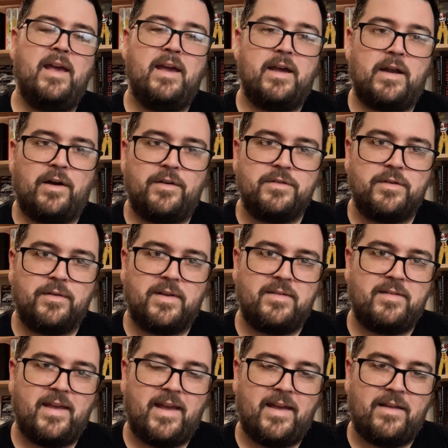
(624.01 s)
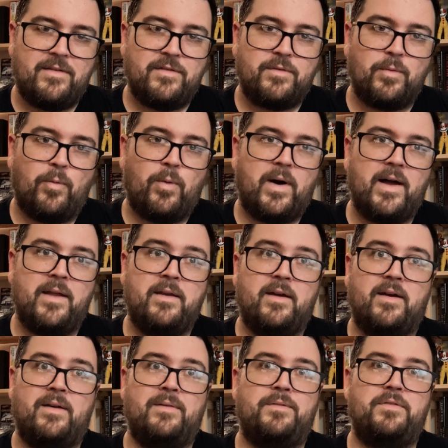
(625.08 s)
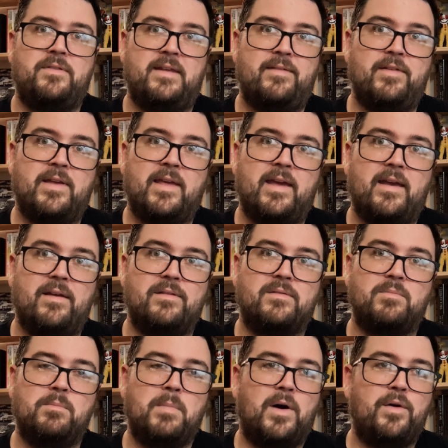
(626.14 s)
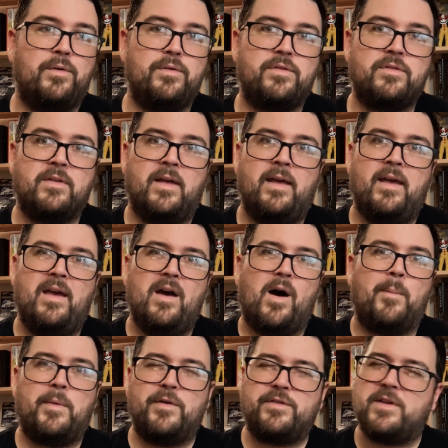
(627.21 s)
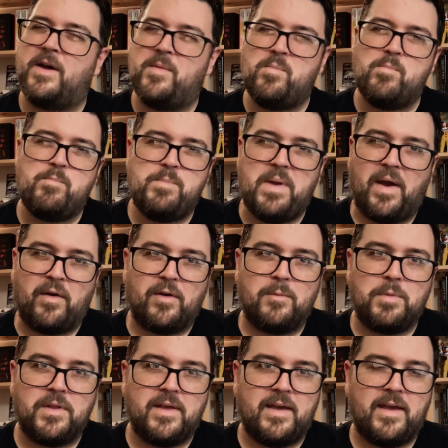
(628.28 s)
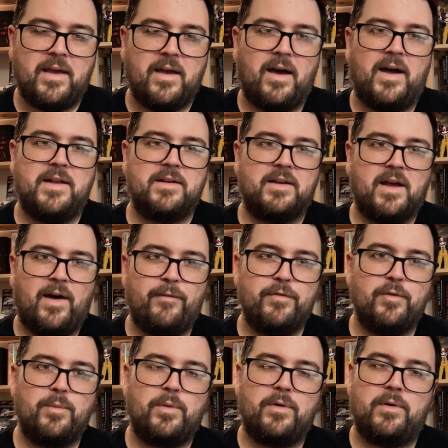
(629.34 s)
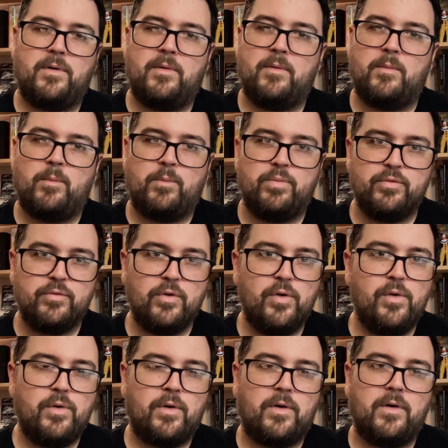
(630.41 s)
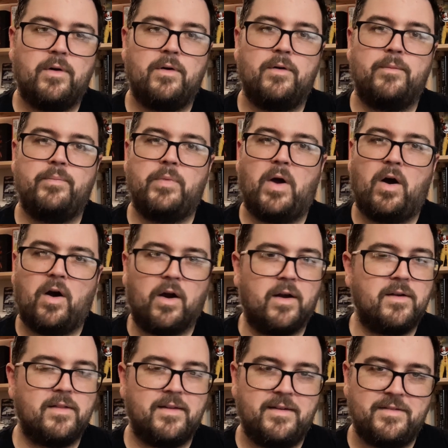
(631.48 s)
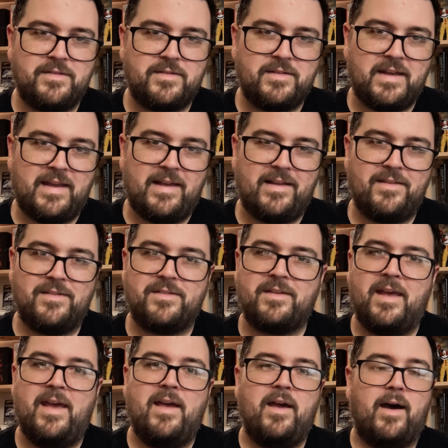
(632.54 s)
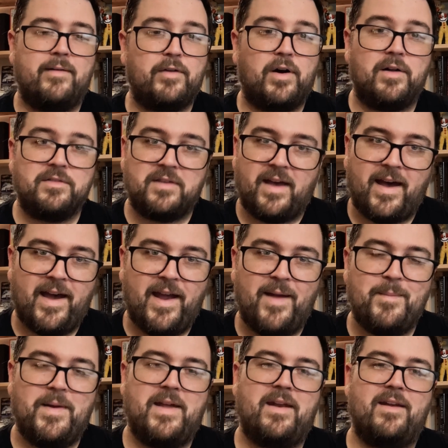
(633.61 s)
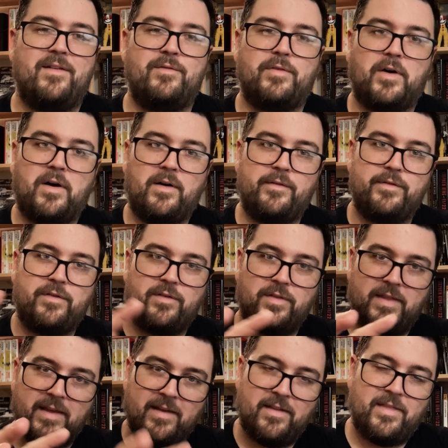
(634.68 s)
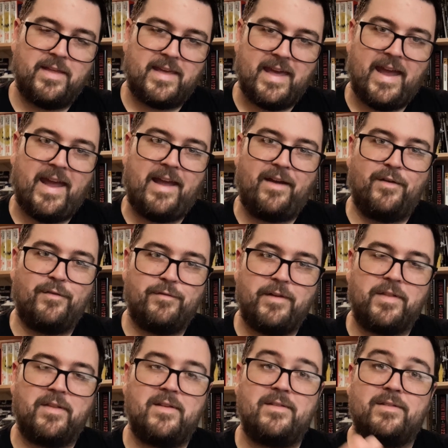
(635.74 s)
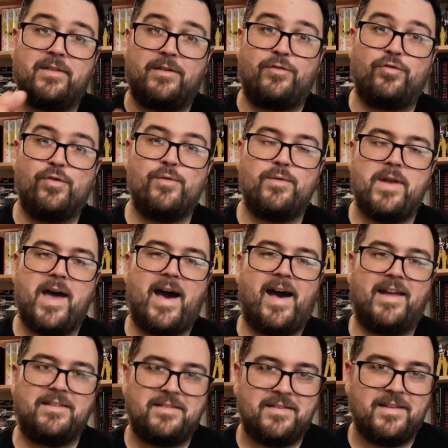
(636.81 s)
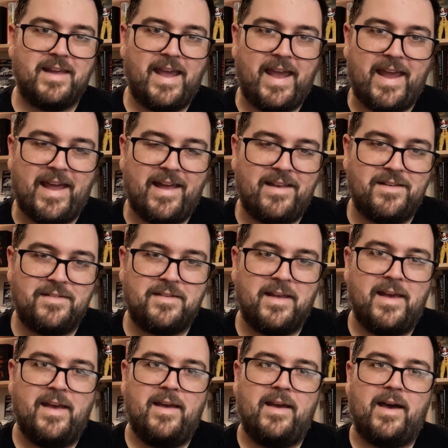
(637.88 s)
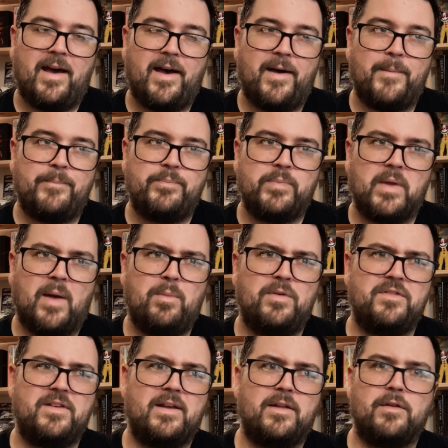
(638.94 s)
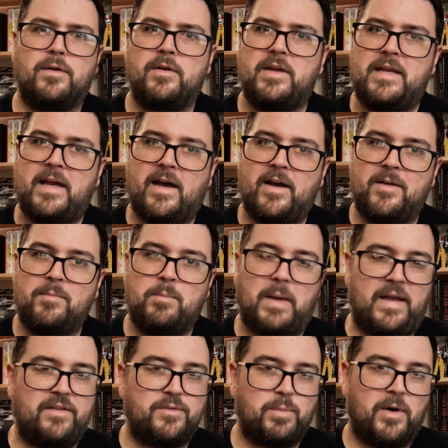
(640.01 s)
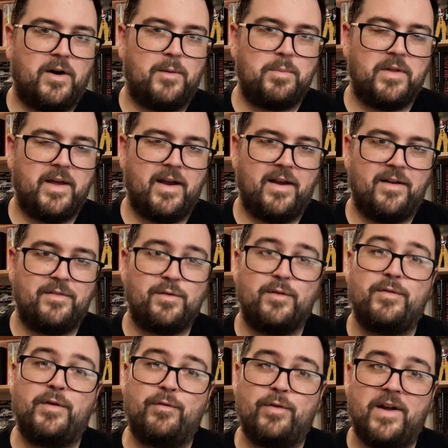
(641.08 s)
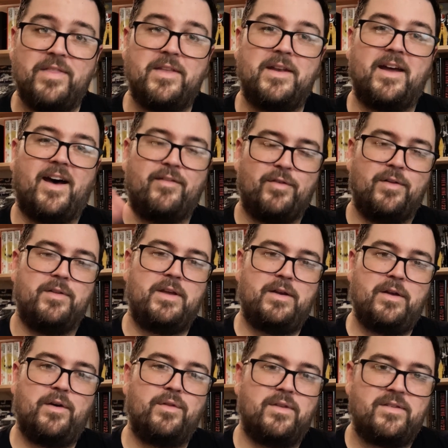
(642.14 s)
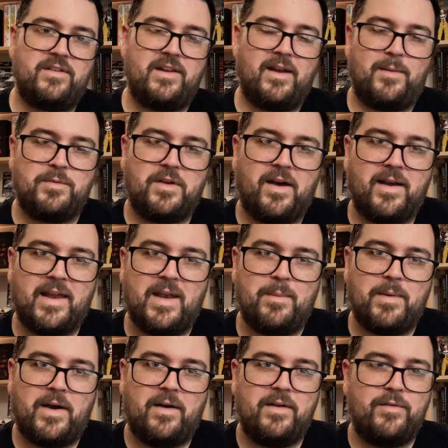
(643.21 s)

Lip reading: It also contains one of Stephen King's almost unbearably uncomfortable, brutal, heartless scenes of all time, and it involves the gang of villains, the True Knot, and a particular young baseball player. So if you've read the novel, you know the scene I'm talking about.